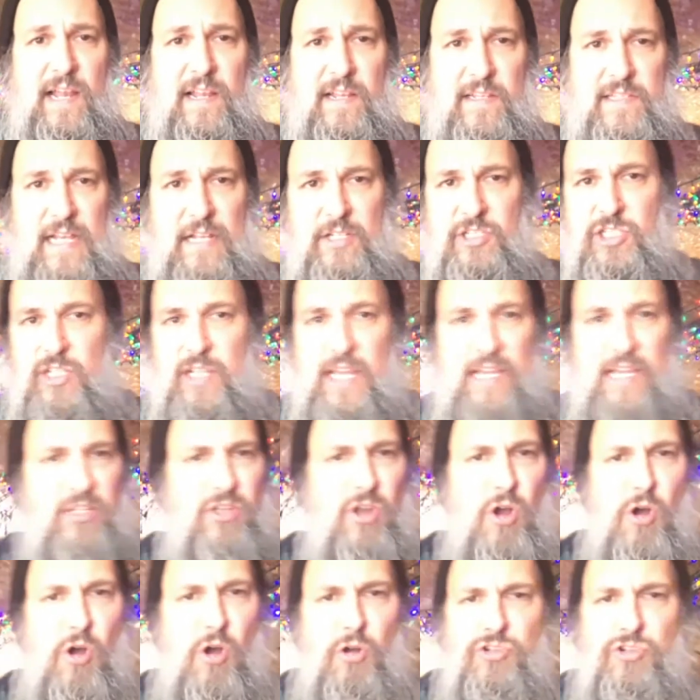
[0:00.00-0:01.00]
and attention, like
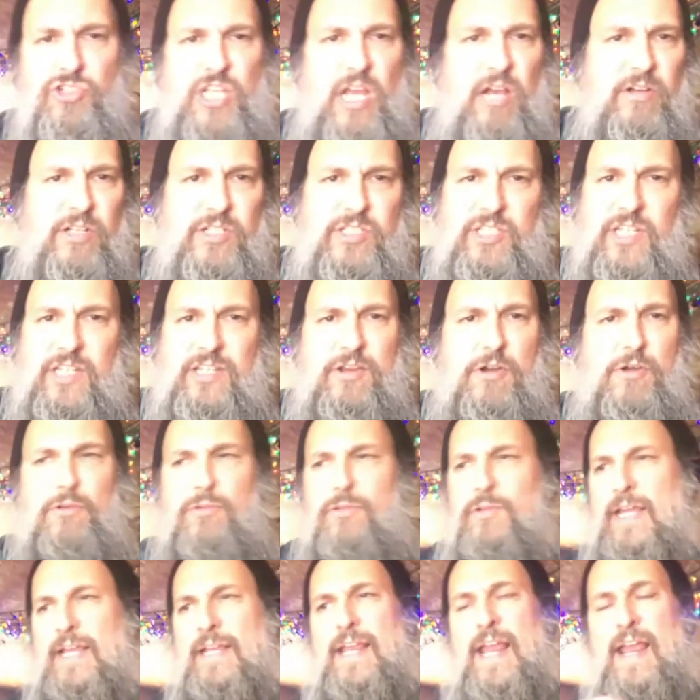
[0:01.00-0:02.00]
no jealousy, no
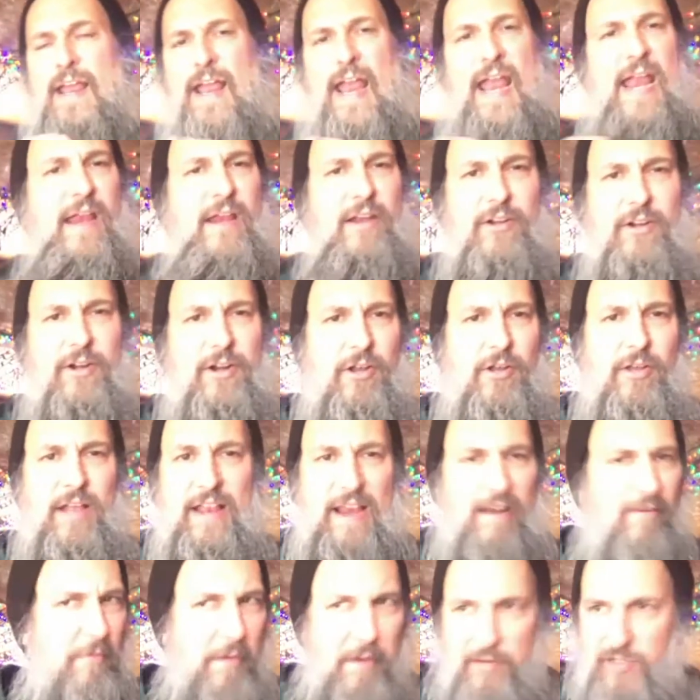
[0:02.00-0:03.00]
like anger, no, like
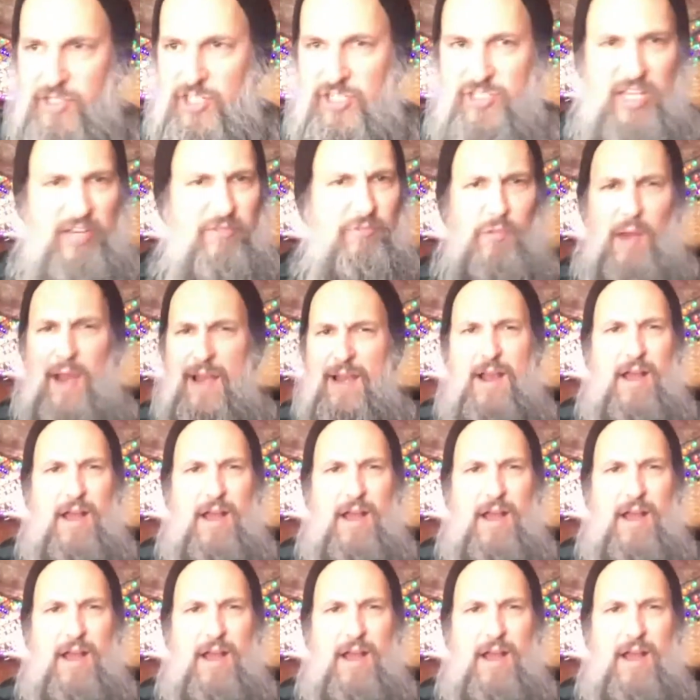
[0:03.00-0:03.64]
everybody was just like, right